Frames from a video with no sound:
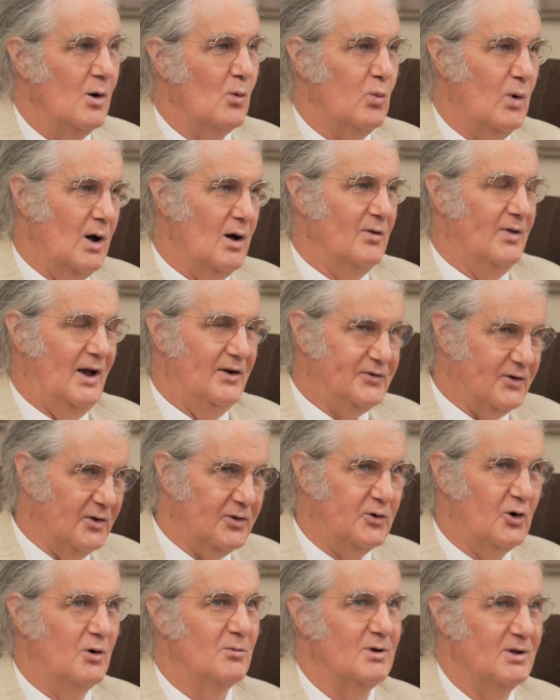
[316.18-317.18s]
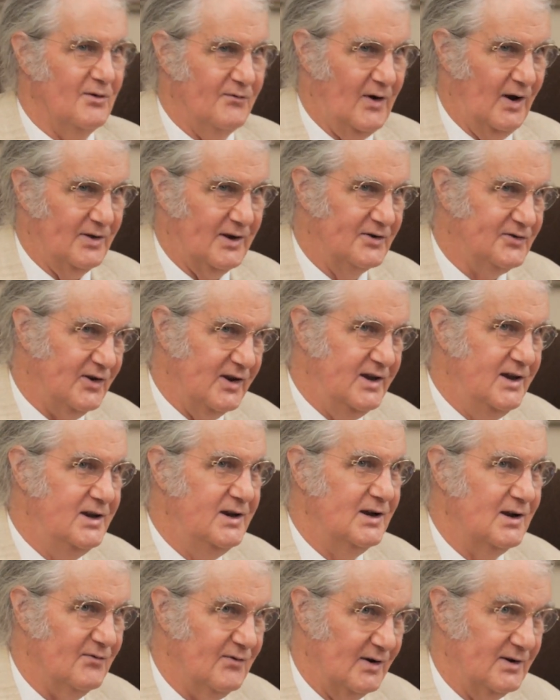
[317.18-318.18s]
Well, that's the thermal effect, that's the
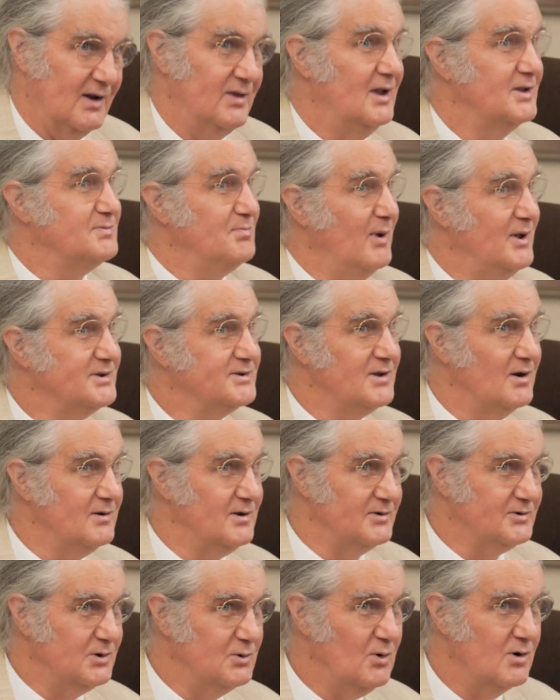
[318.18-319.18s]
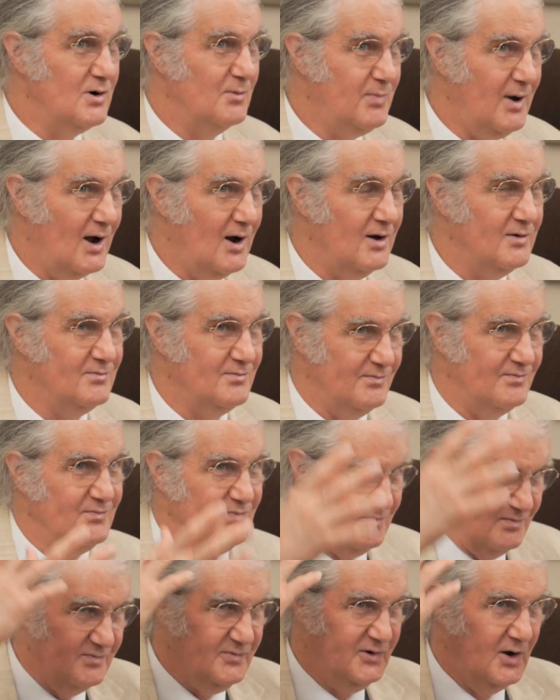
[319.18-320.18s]
heating effect, and that's based mm-hmm. on a two hundred pound
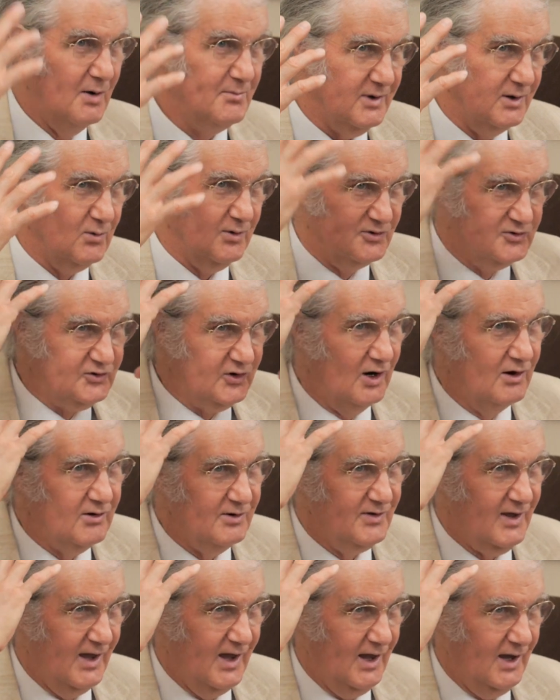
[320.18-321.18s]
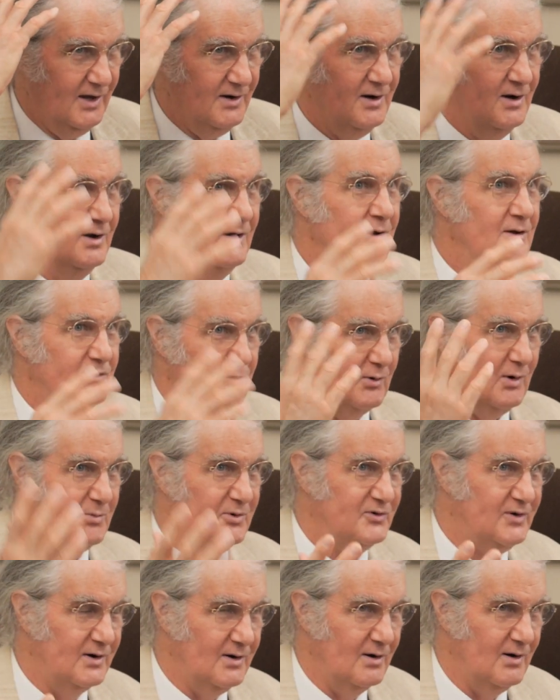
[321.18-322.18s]
dummy with gel in the head to
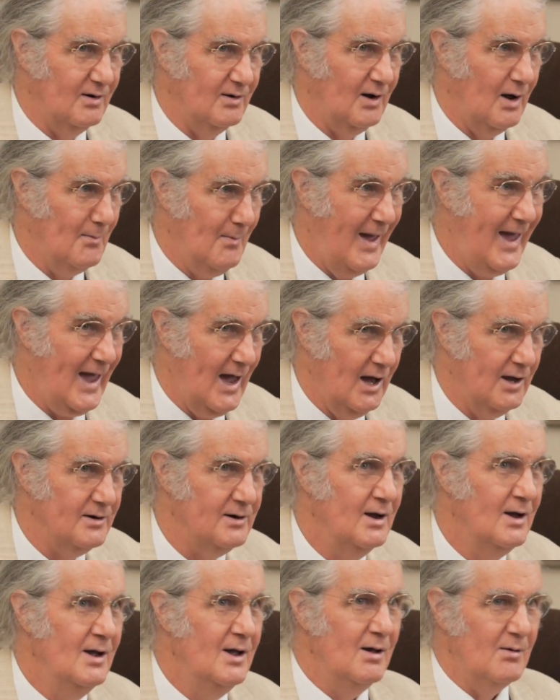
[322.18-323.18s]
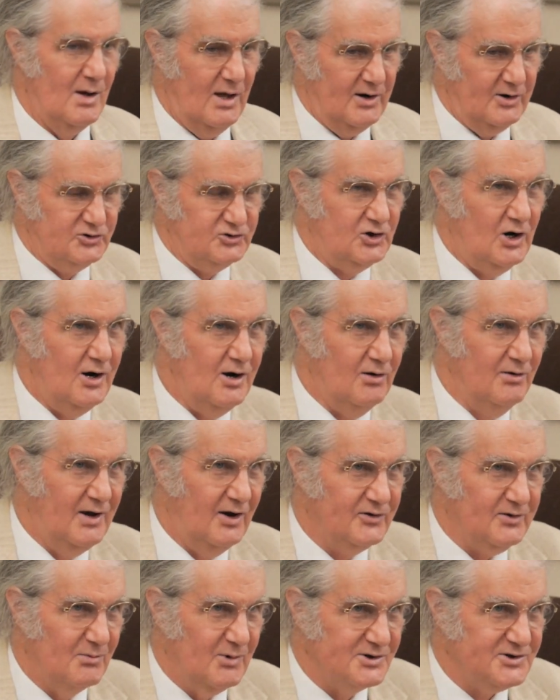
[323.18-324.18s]
represent a, a man, and a child
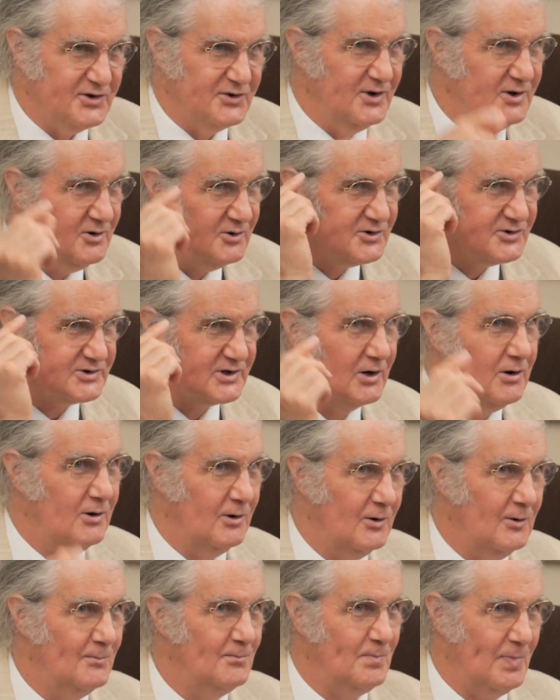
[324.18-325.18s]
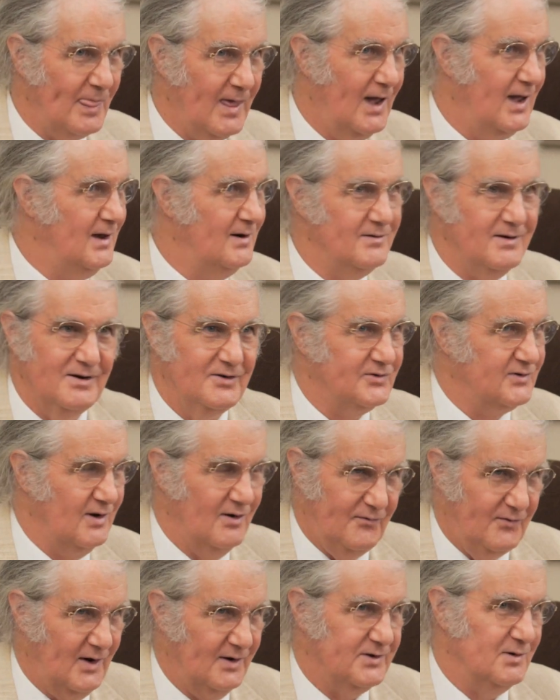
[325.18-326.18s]
has a much thinner skull sure. and is
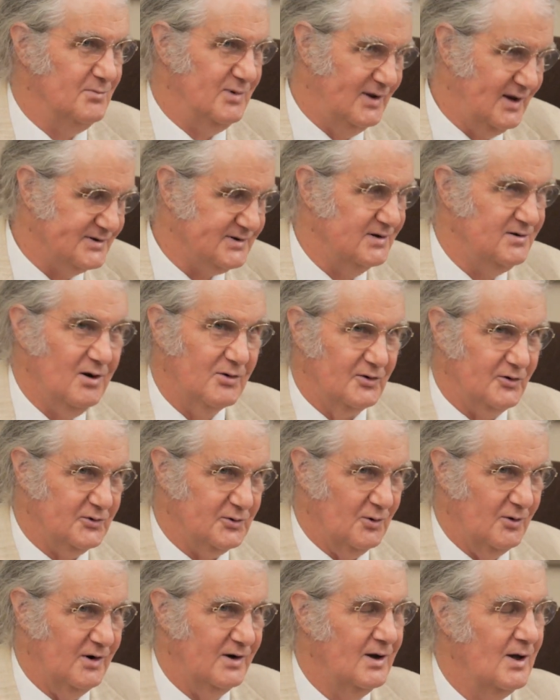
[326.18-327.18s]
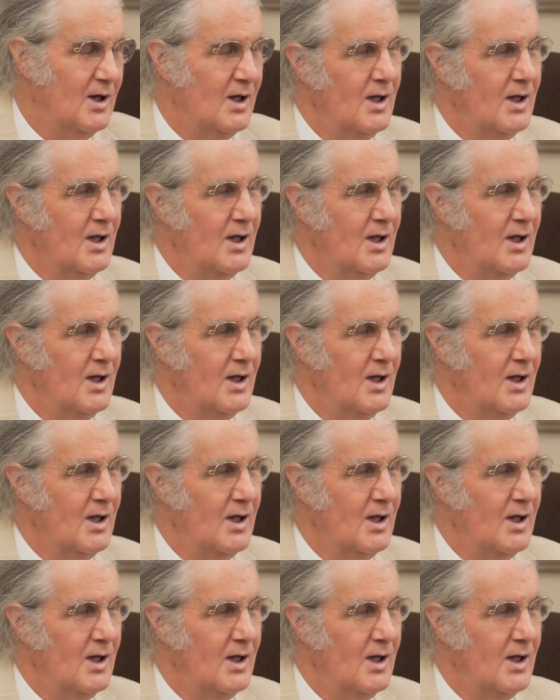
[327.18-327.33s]
affected, but that's another story.